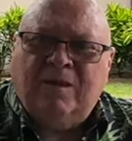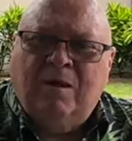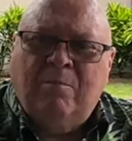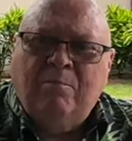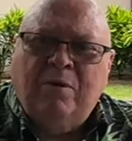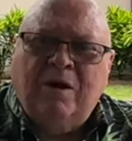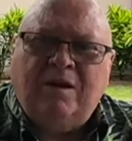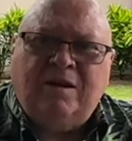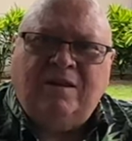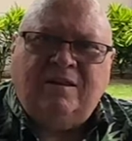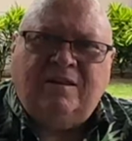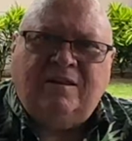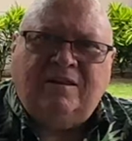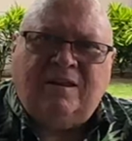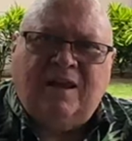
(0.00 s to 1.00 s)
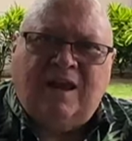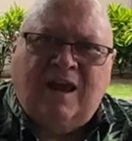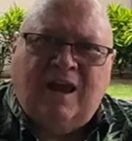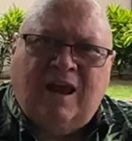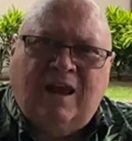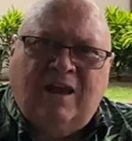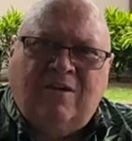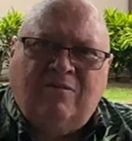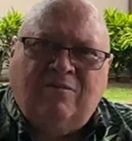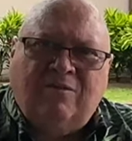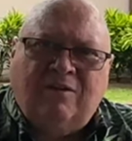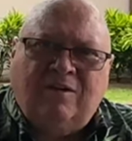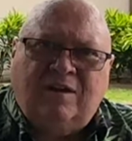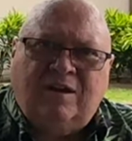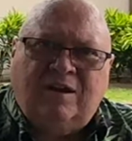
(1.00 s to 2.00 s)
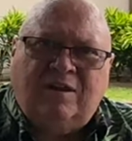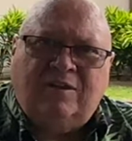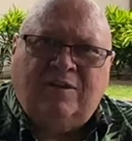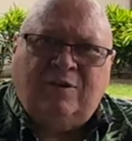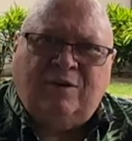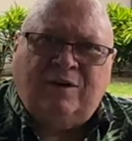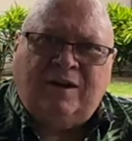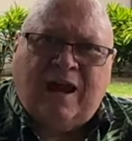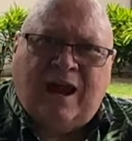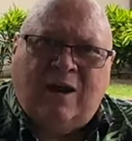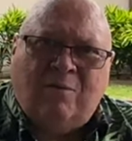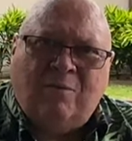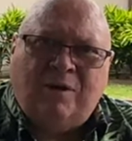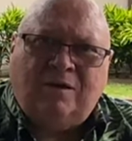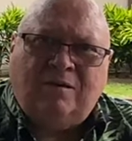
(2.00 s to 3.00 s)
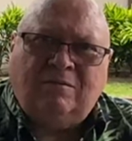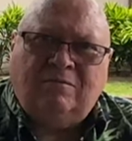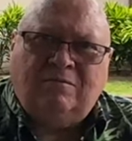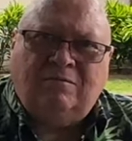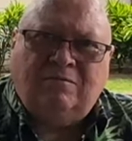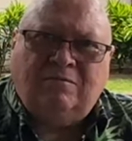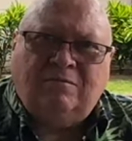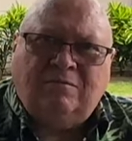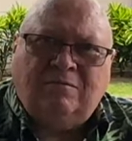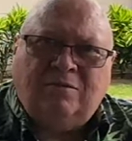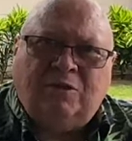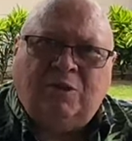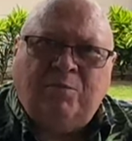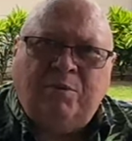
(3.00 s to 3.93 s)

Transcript: money that they have in their endowment to